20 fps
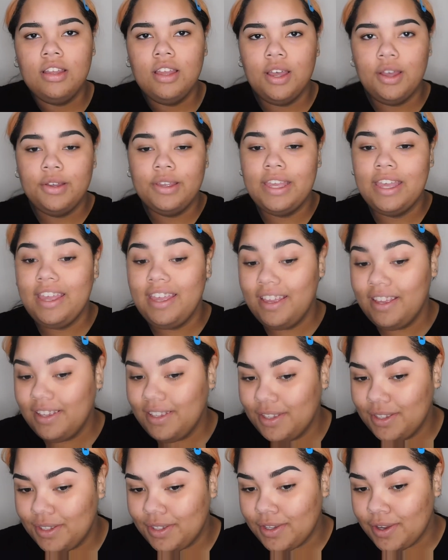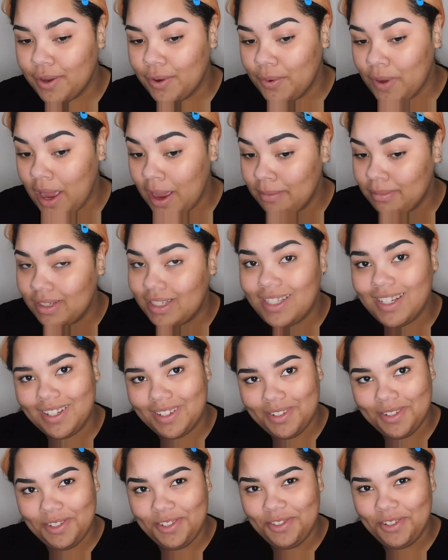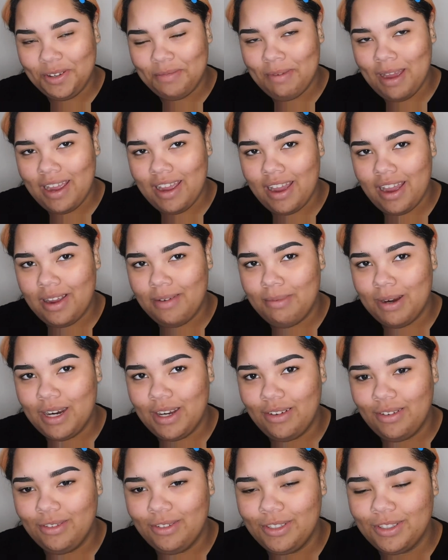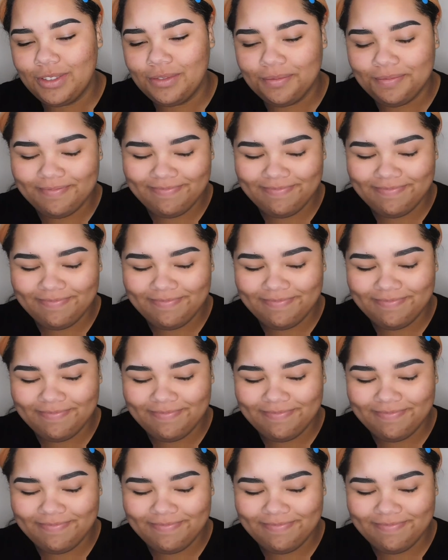Okay, so I'm done doing my eyebrows.